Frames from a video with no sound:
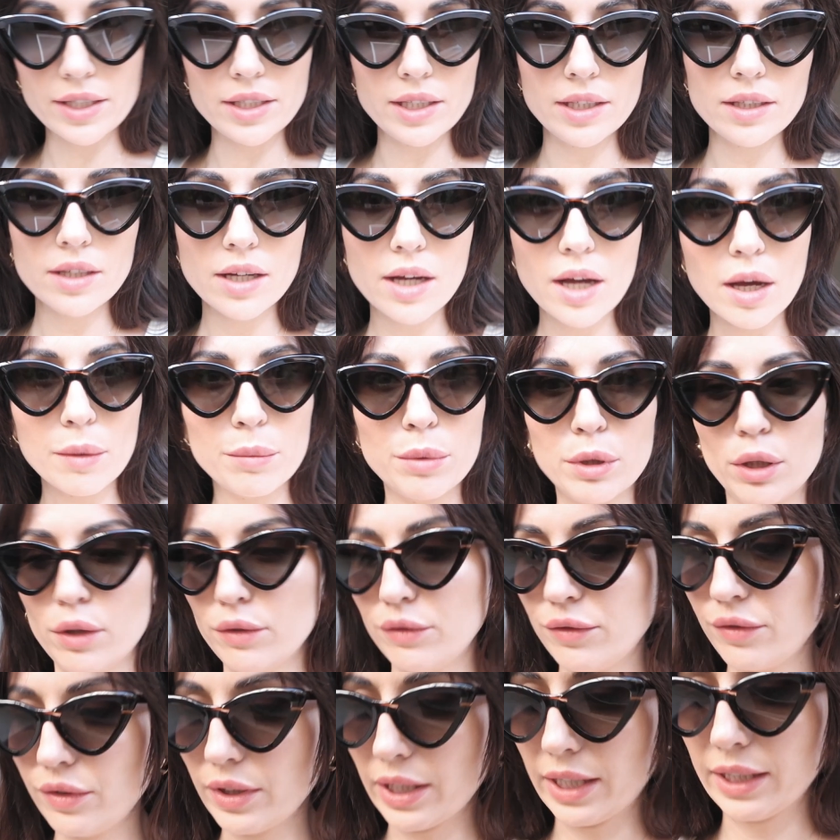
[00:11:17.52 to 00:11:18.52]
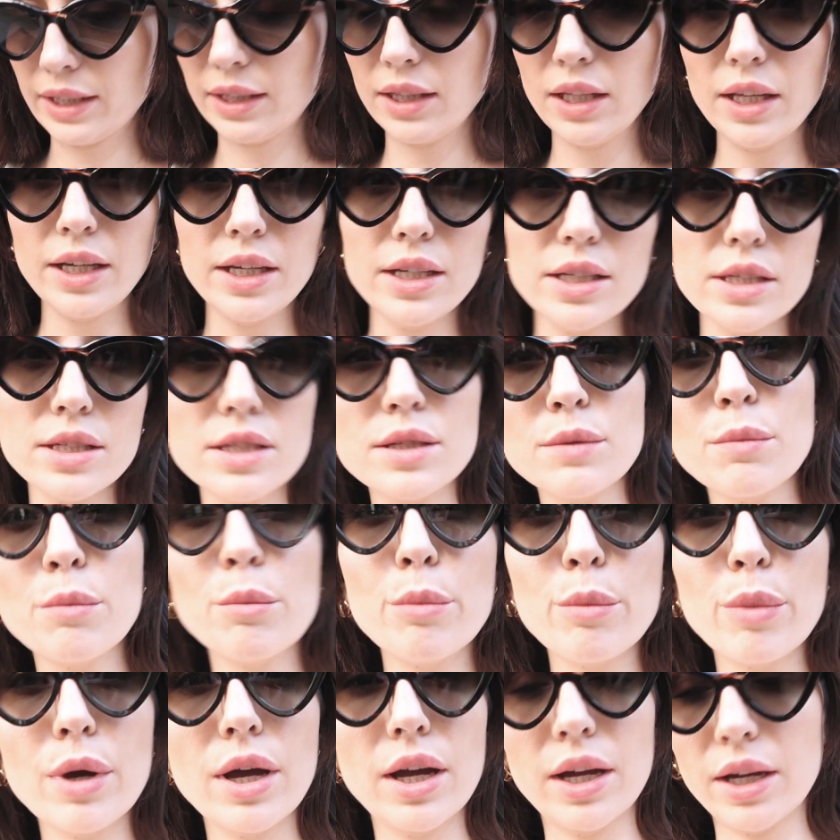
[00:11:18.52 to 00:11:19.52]
did a couple of flat lays,
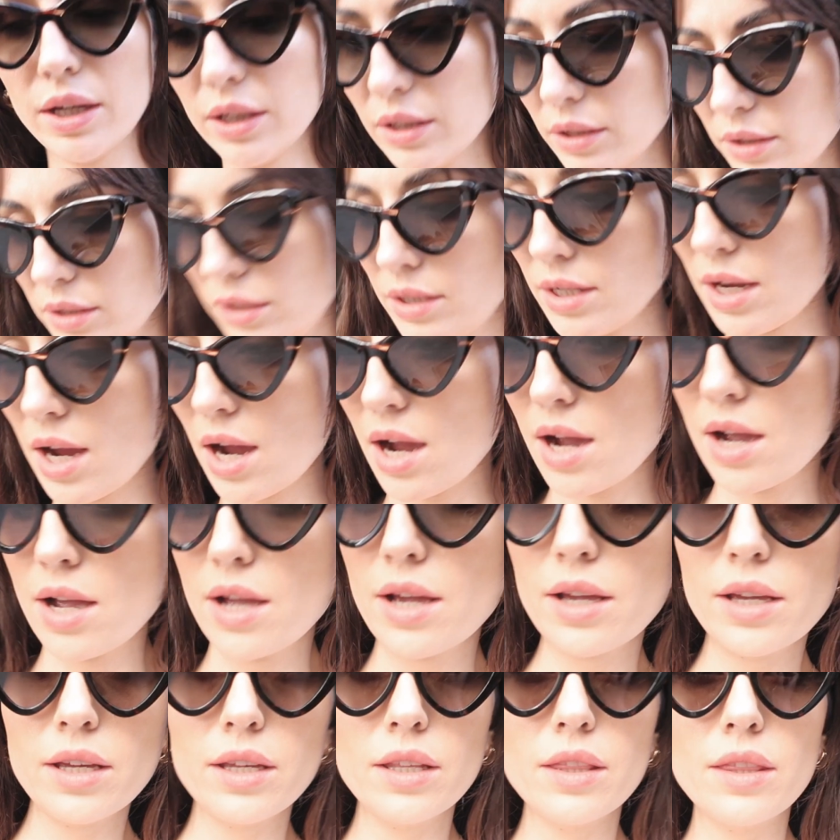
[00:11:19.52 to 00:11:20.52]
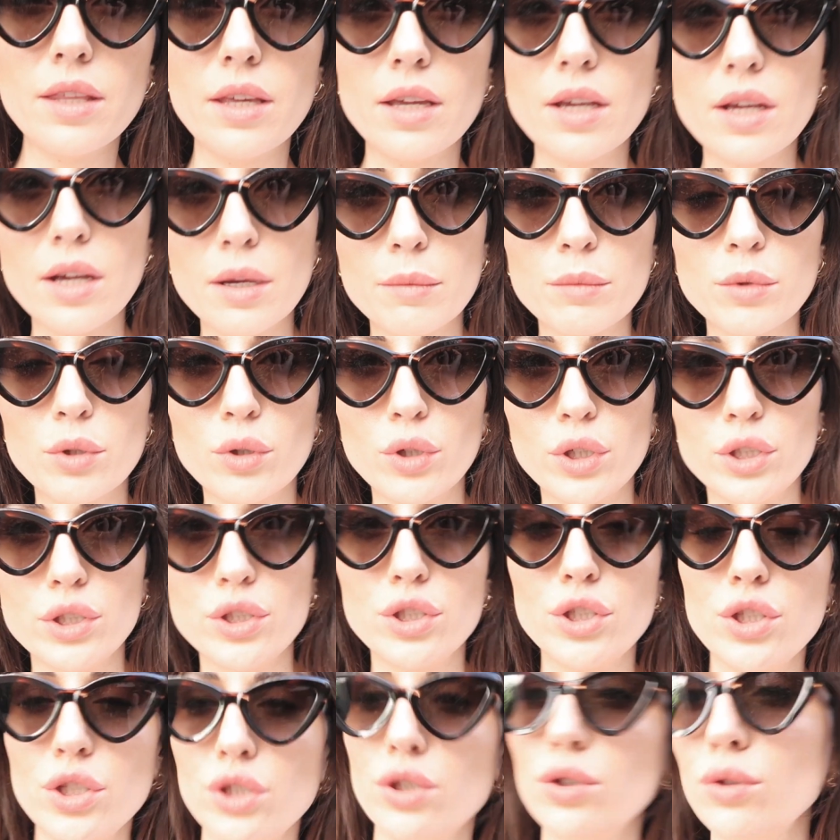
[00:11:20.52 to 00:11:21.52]
but I think I'm going
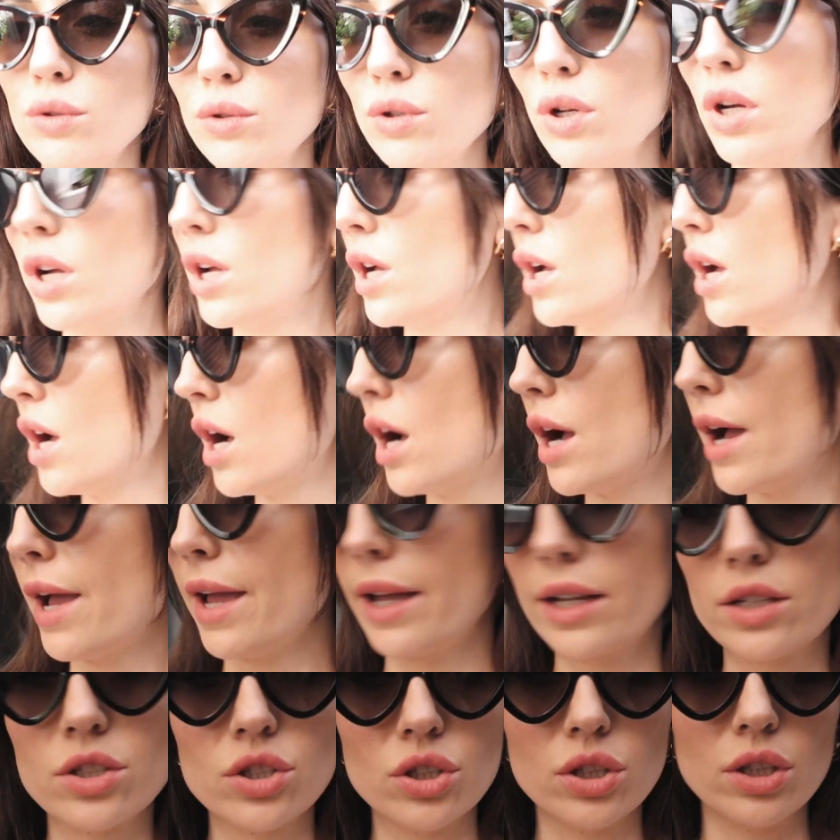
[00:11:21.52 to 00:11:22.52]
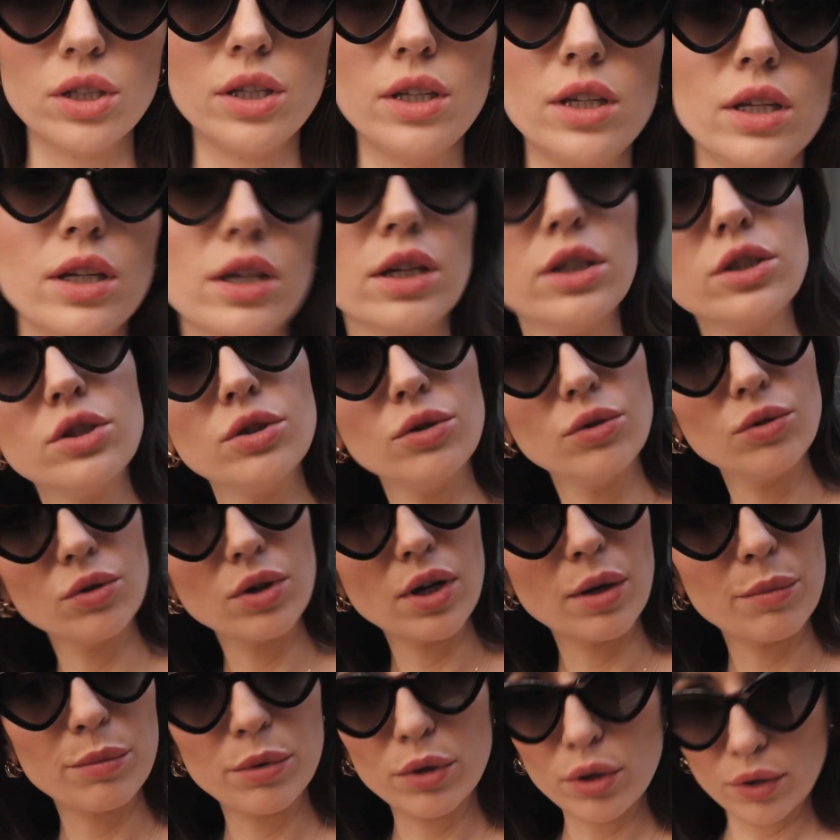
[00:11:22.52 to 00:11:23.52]
to actually do a
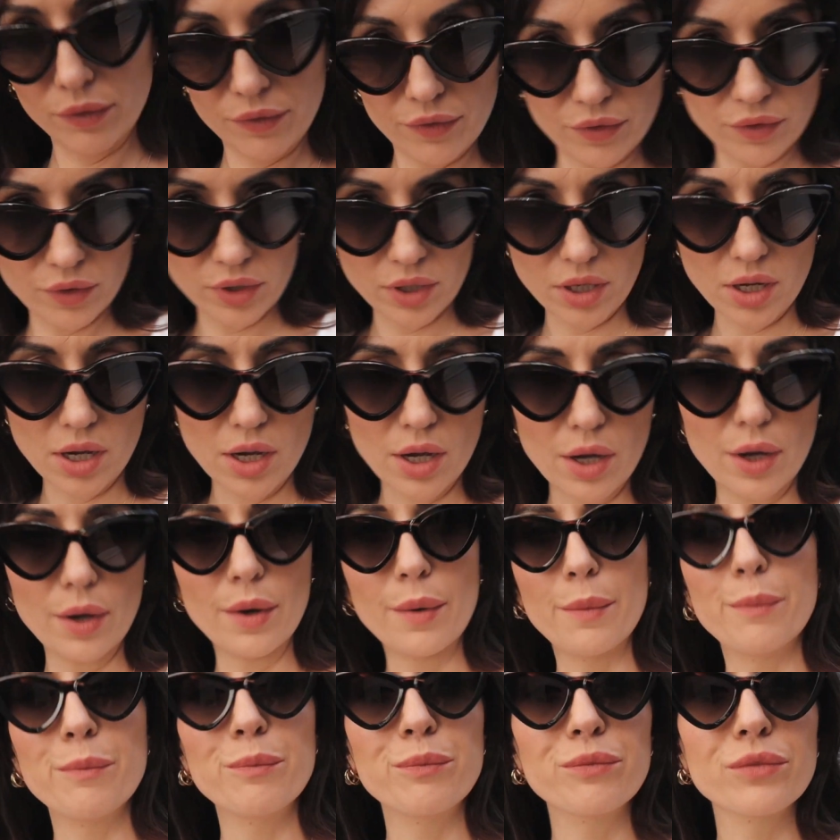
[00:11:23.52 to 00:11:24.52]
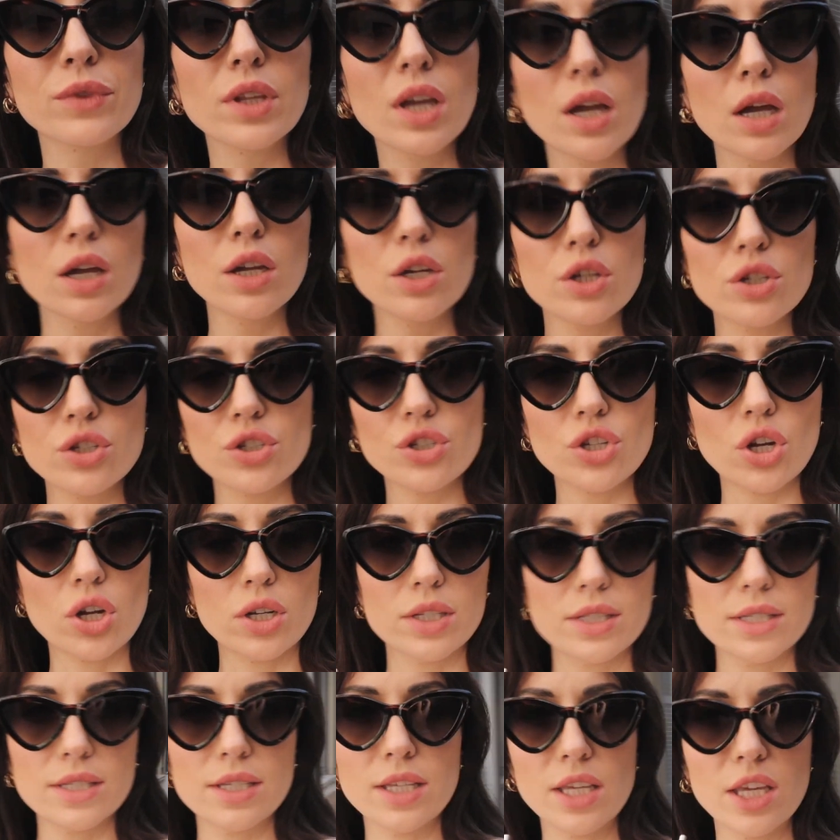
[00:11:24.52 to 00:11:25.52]
couple of
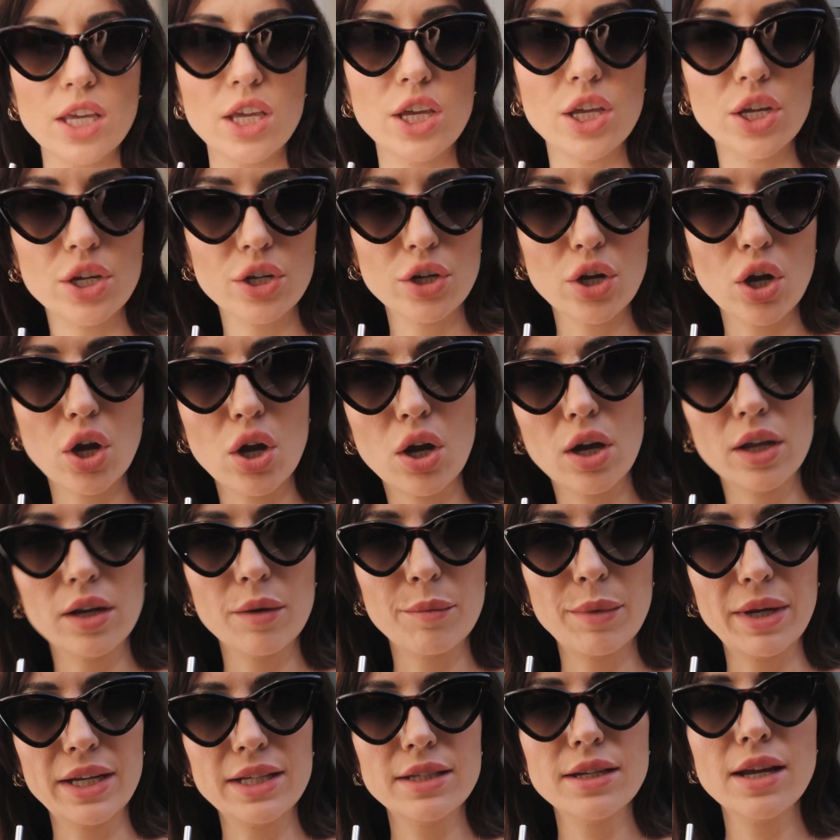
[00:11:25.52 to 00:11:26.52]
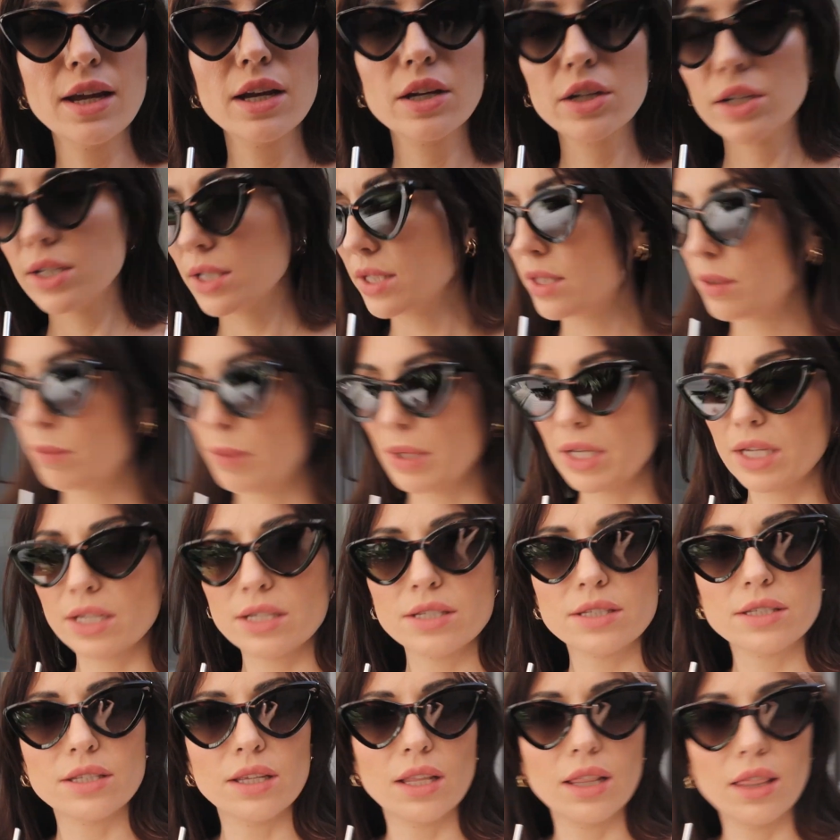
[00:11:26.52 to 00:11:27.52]
shots here on my terrace
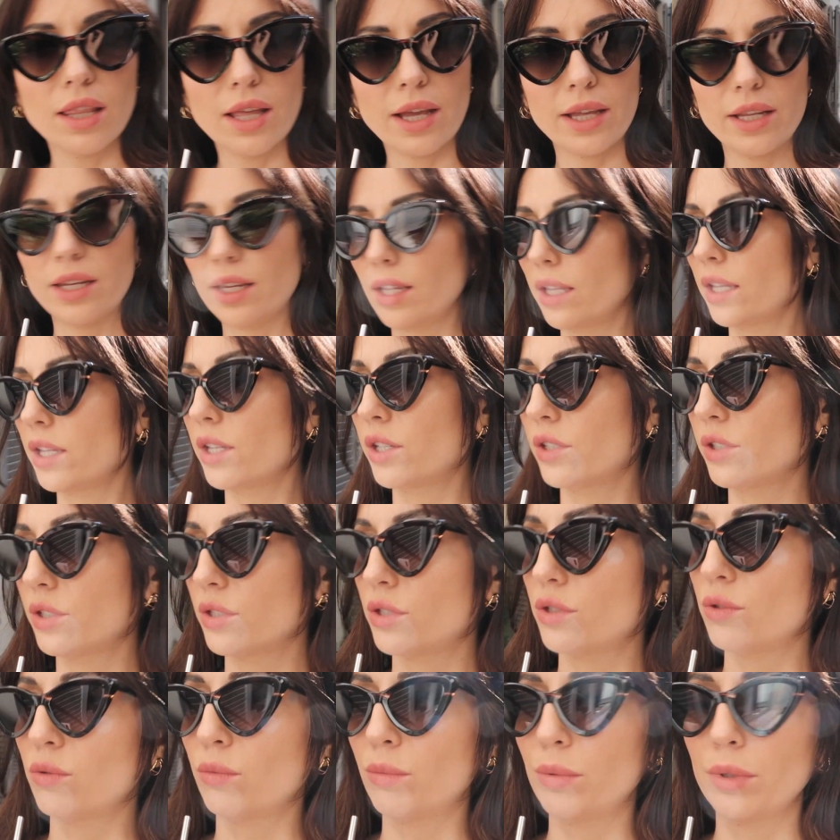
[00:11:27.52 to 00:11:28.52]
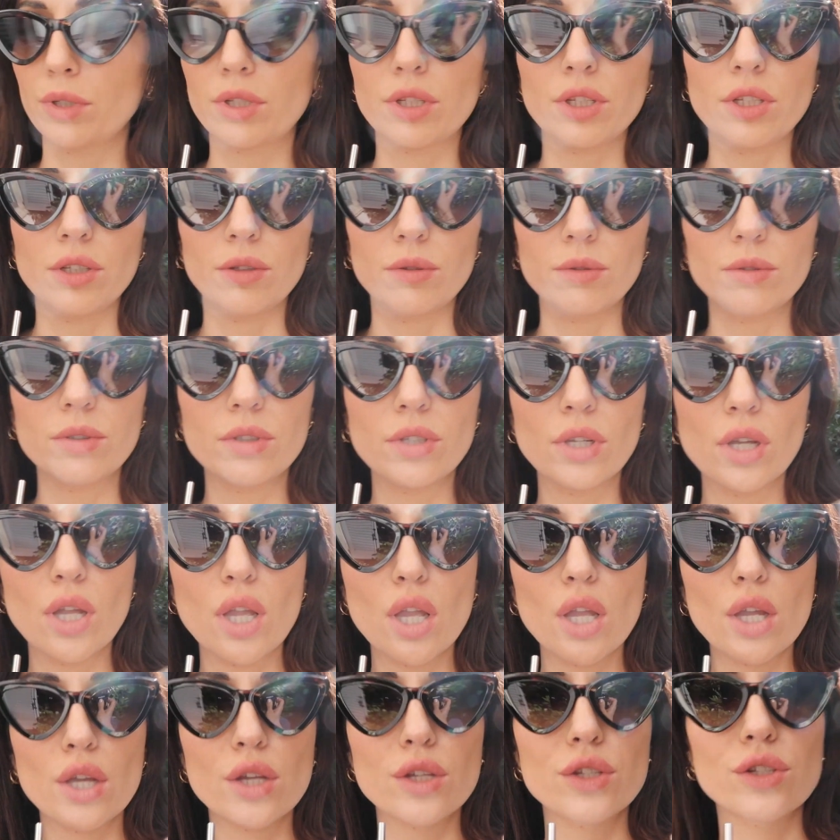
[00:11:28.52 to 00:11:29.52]
because the lighting here is super cute.
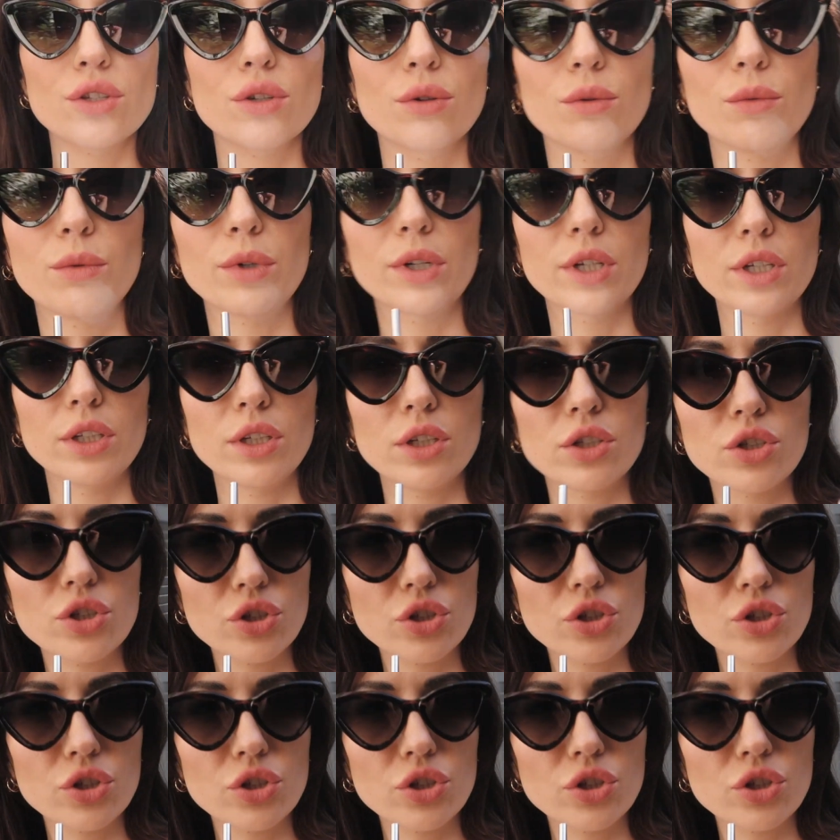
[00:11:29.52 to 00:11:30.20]
So we're gonna